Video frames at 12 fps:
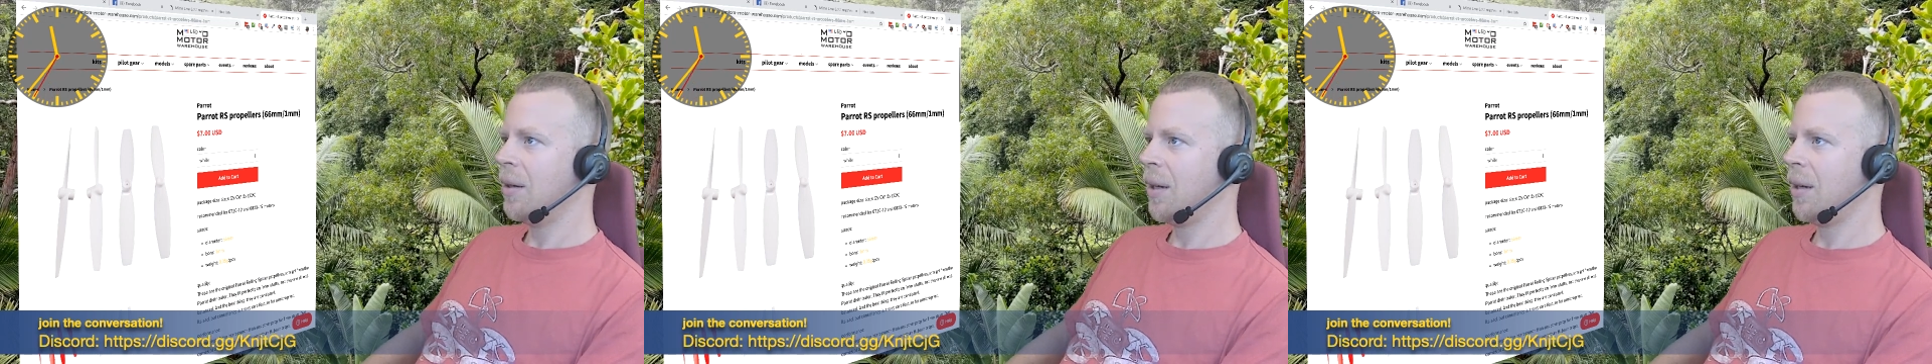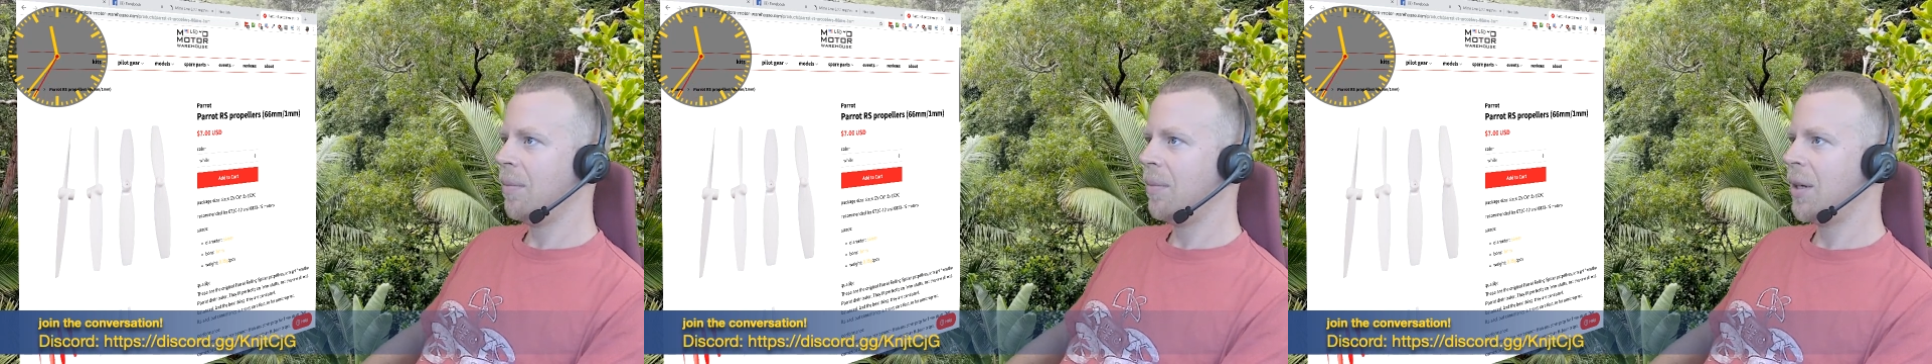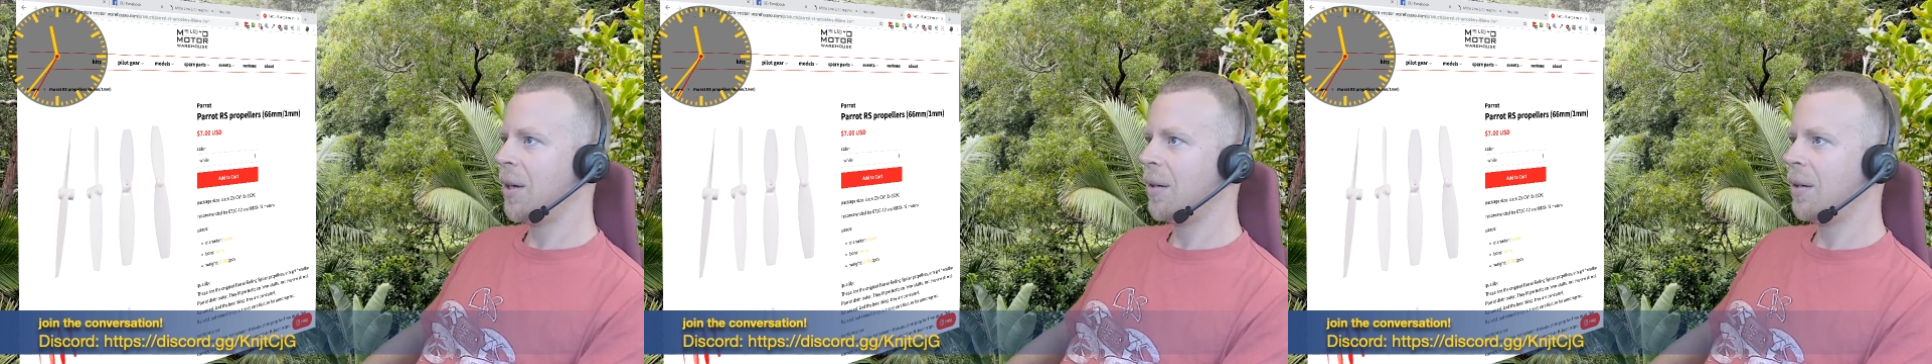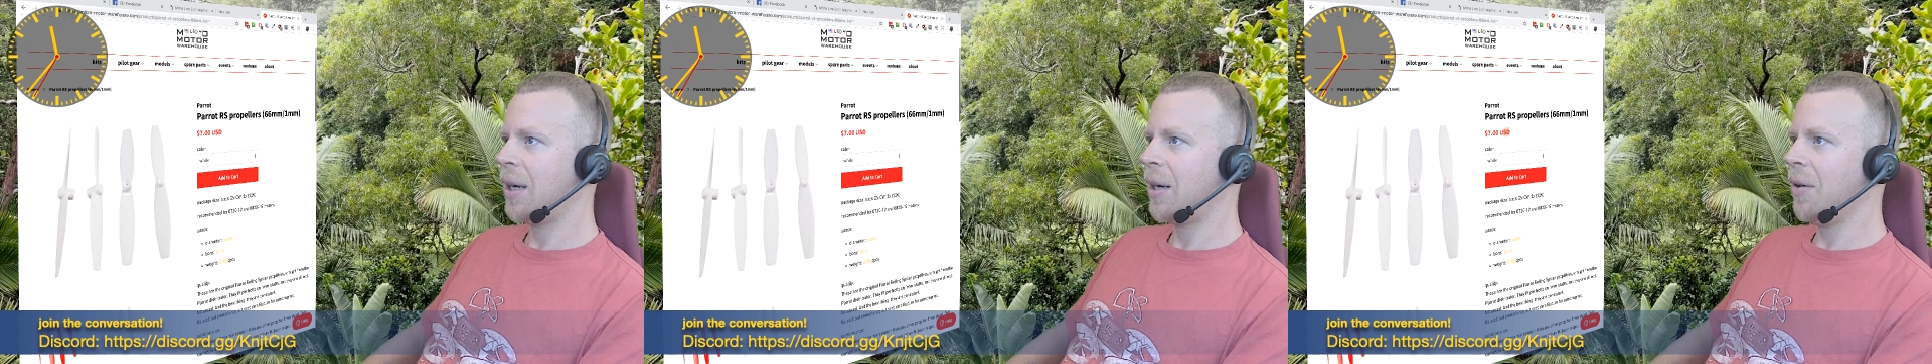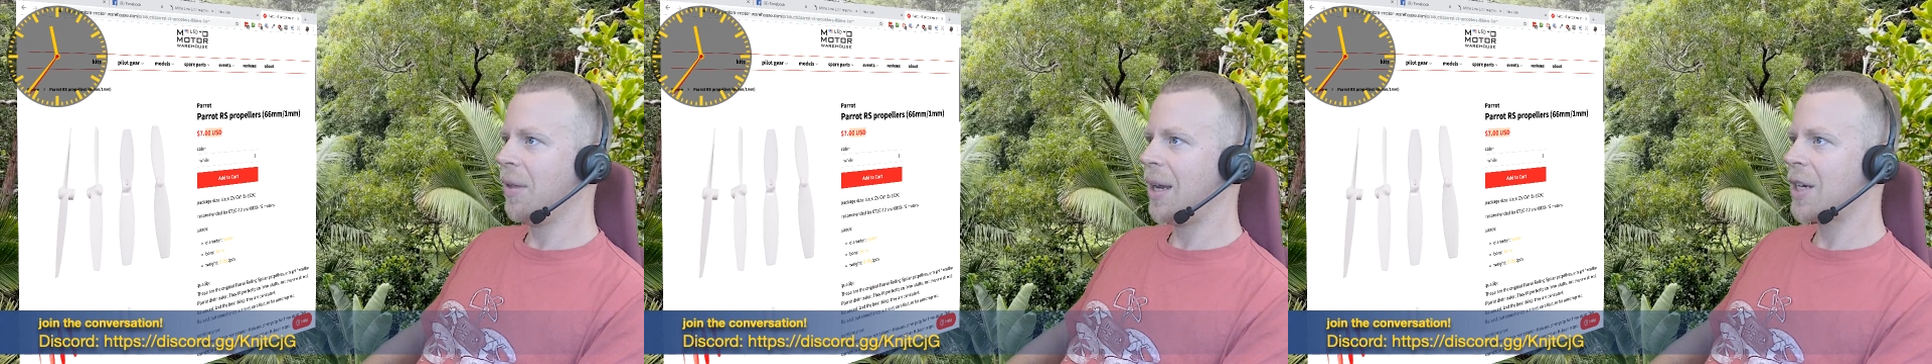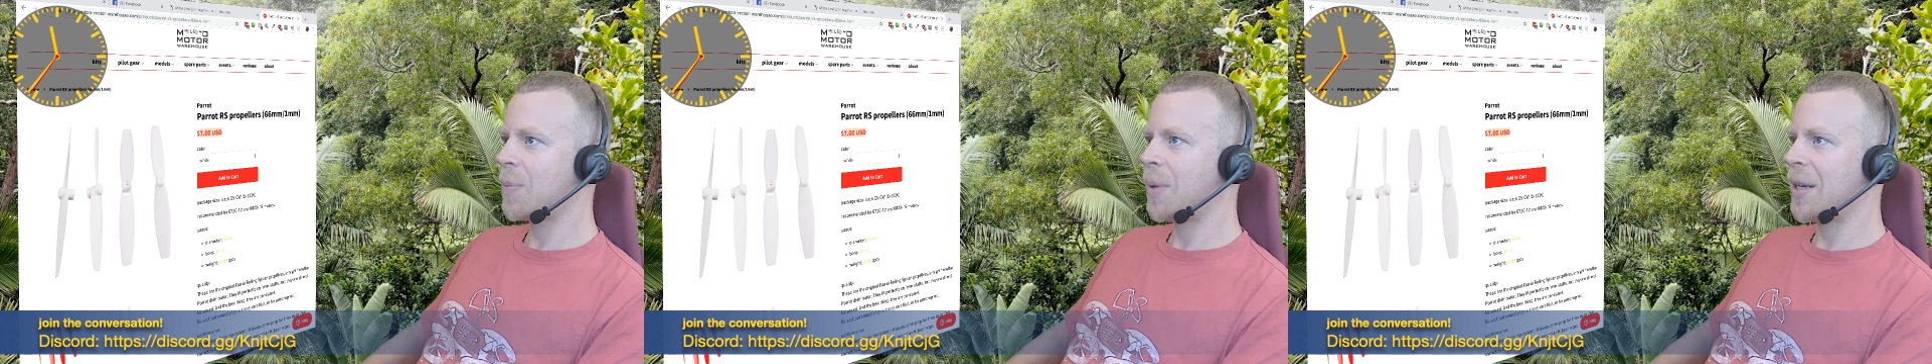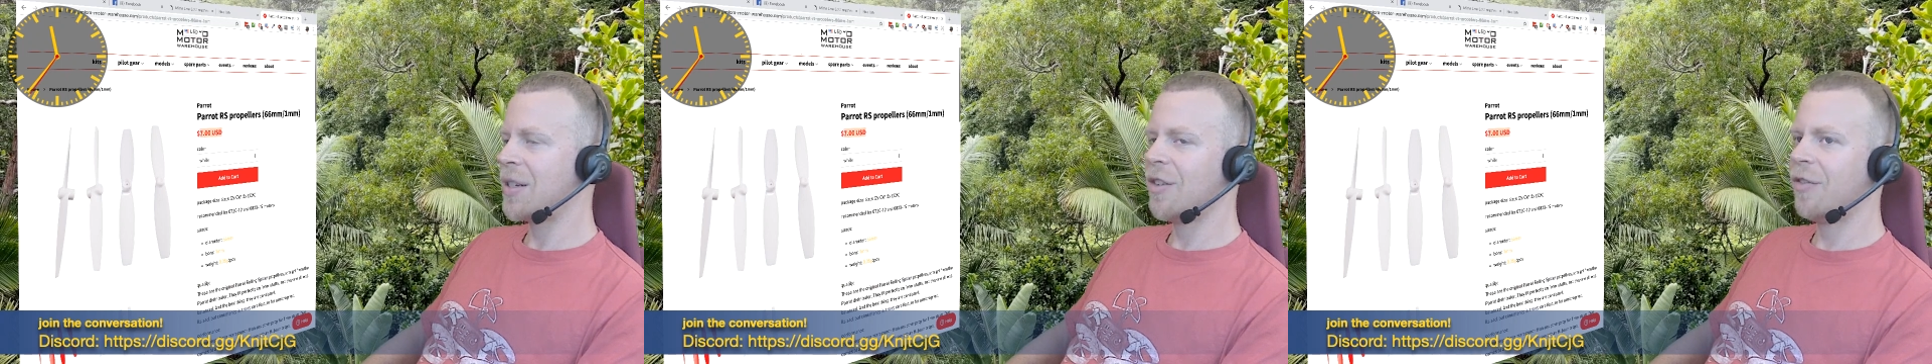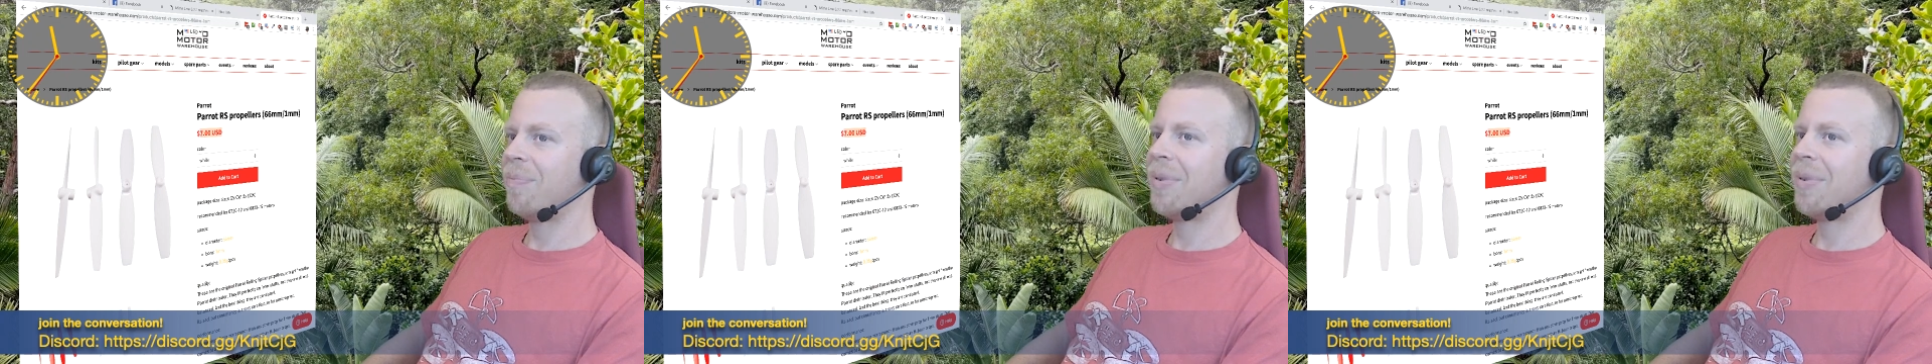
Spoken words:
I know they're expensive,